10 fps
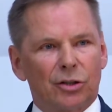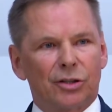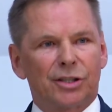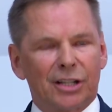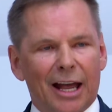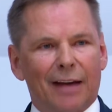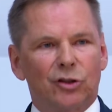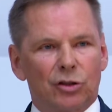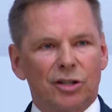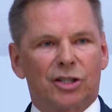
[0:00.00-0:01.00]
doesn't have
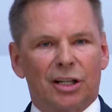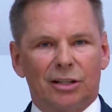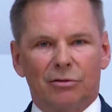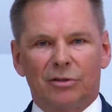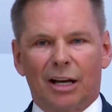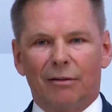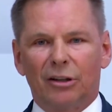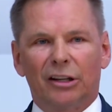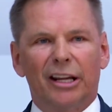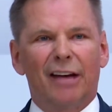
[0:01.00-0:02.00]
trust in you, they
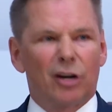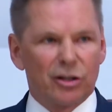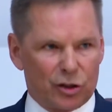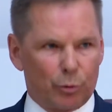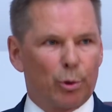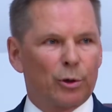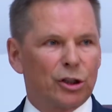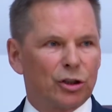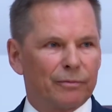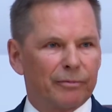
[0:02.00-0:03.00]
will never support you.